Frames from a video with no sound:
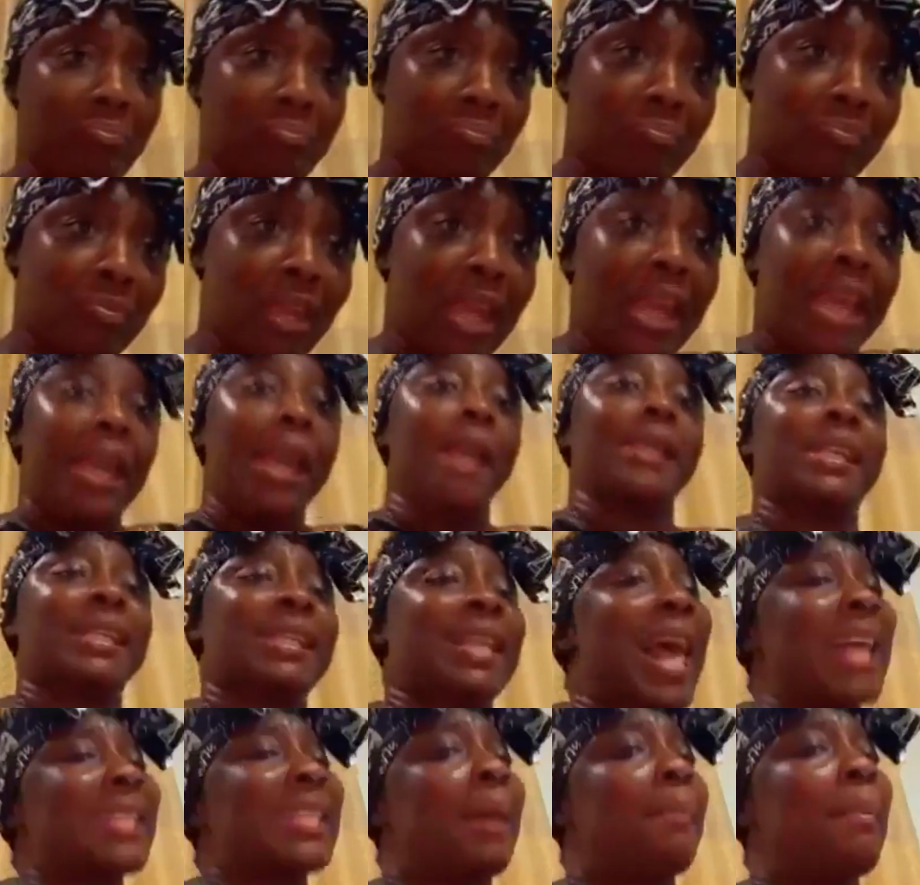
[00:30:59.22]
It is there
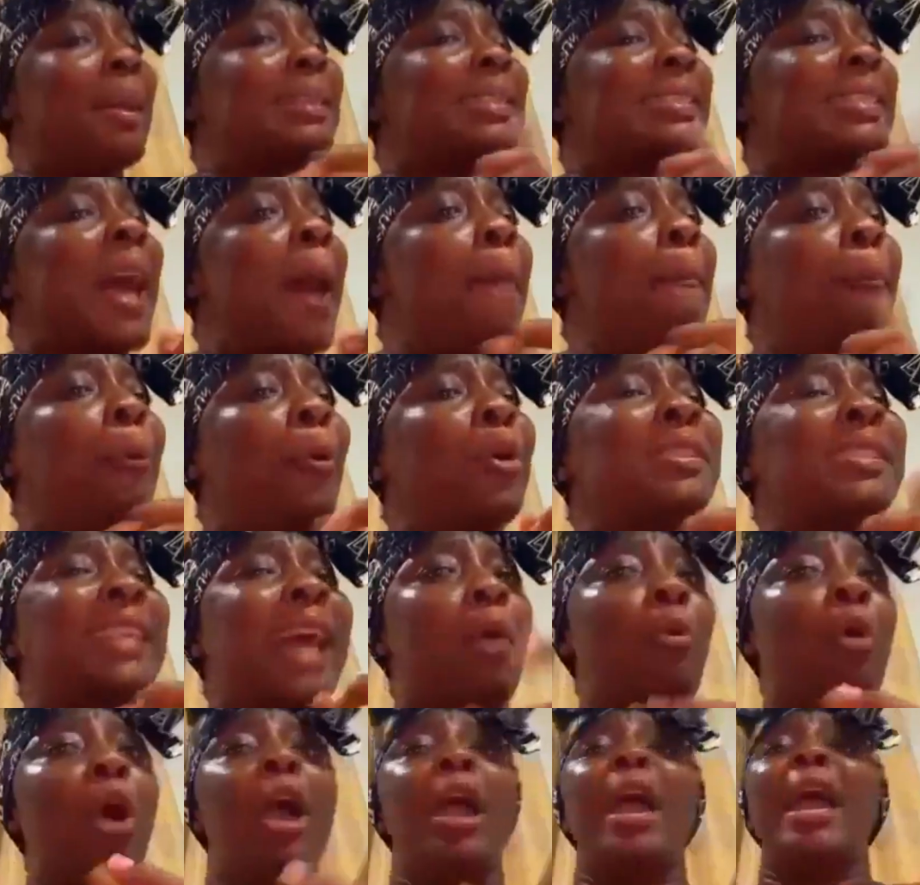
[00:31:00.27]
are some examples
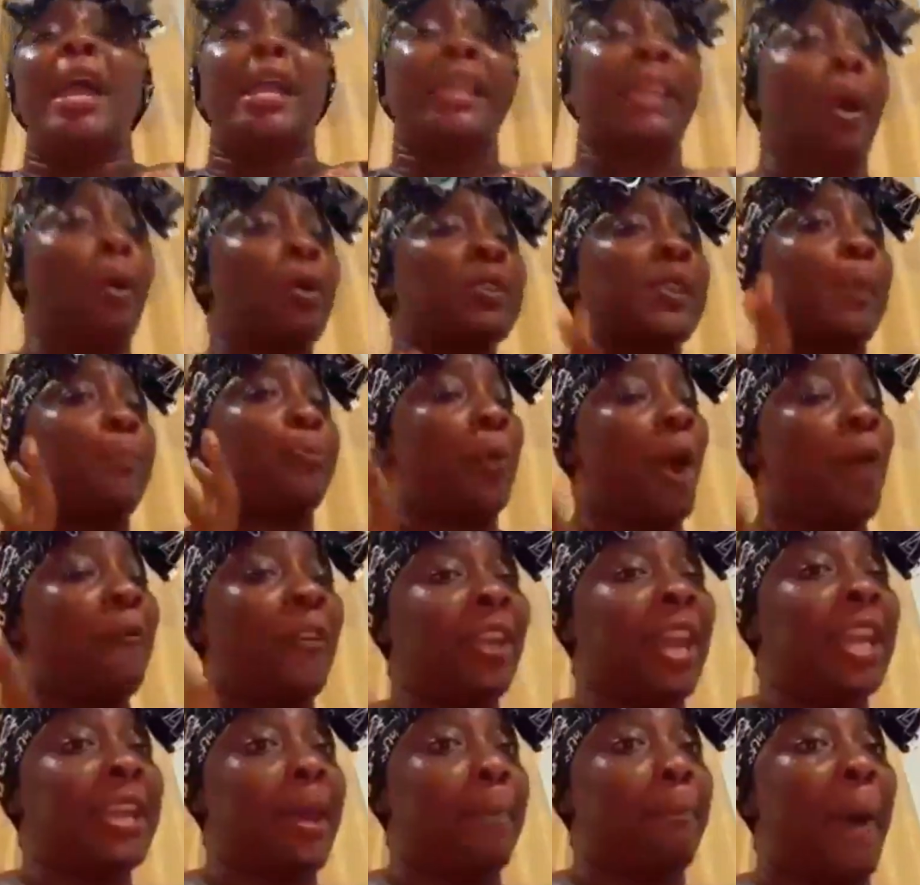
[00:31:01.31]
I There was a prophet
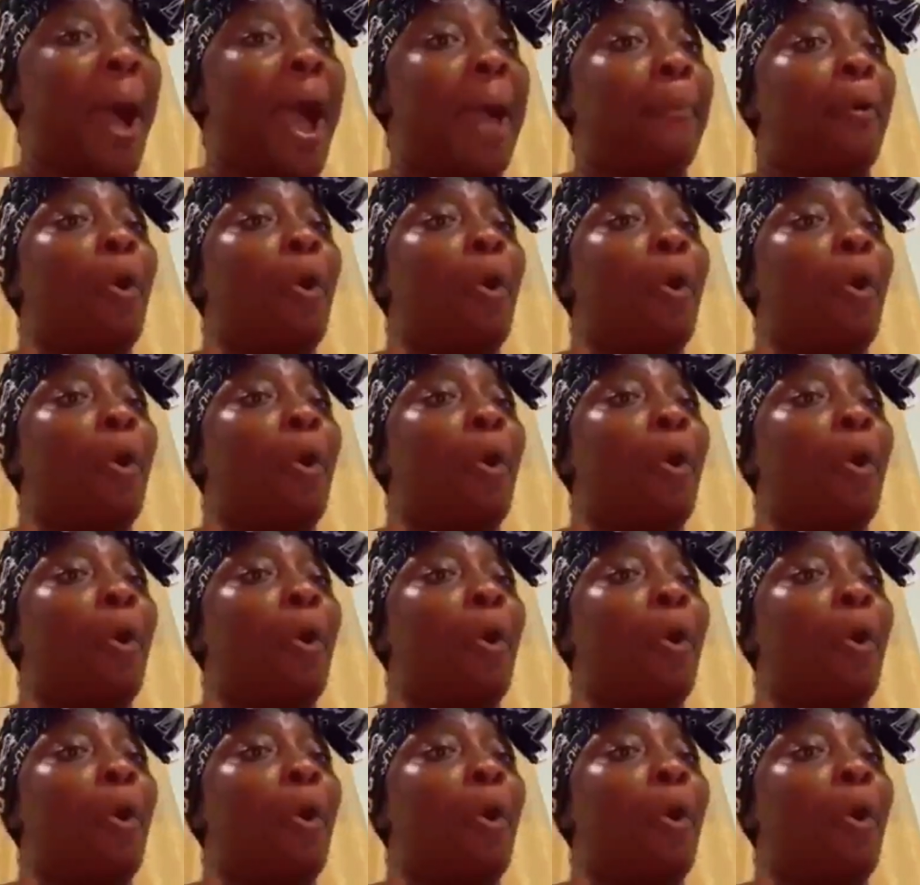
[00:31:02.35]
in the Bible